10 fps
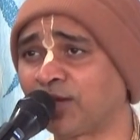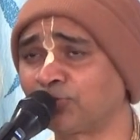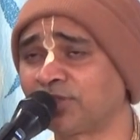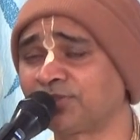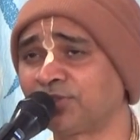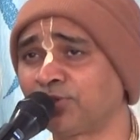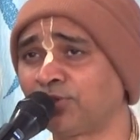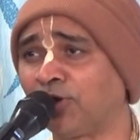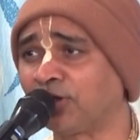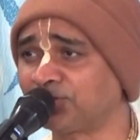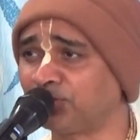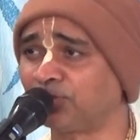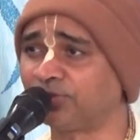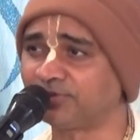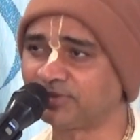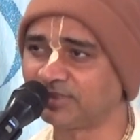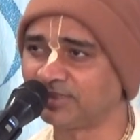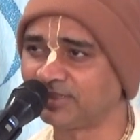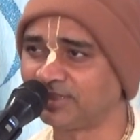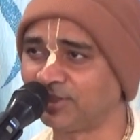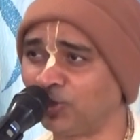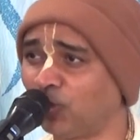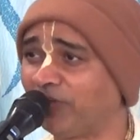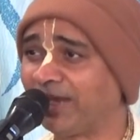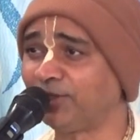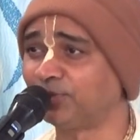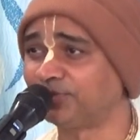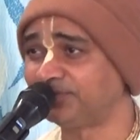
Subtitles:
1000 0, all 0. No value.